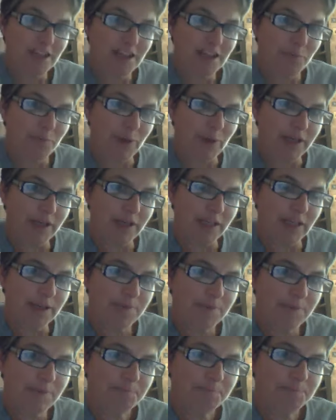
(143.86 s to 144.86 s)
somebody,
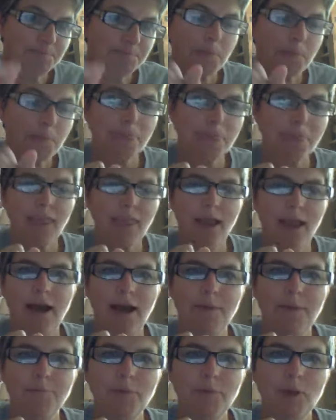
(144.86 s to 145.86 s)

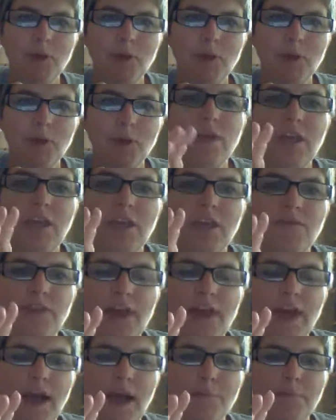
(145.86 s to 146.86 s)
you give
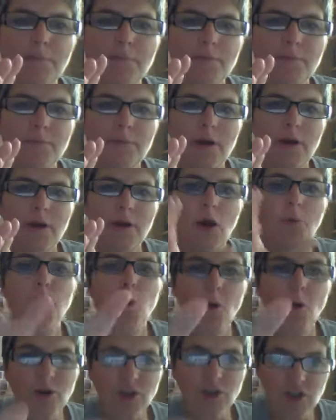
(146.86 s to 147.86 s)
them a
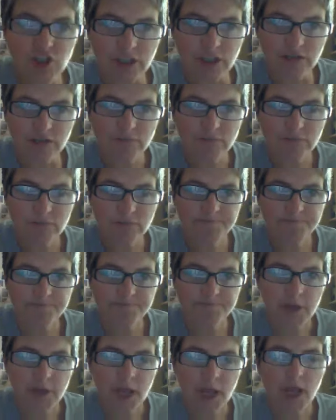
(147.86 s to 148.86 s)
portion.
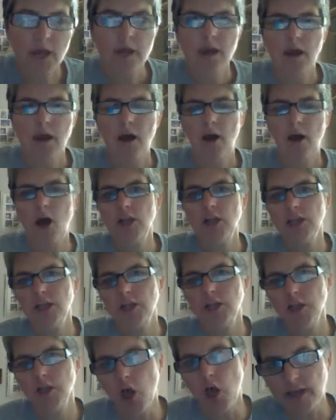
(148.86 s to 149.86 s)
I'll
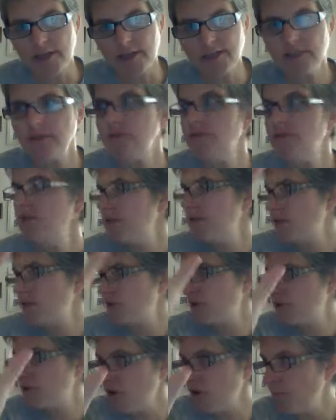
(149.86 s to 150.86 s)
allot
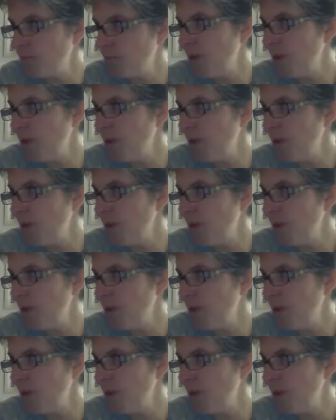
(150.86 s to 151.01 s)
so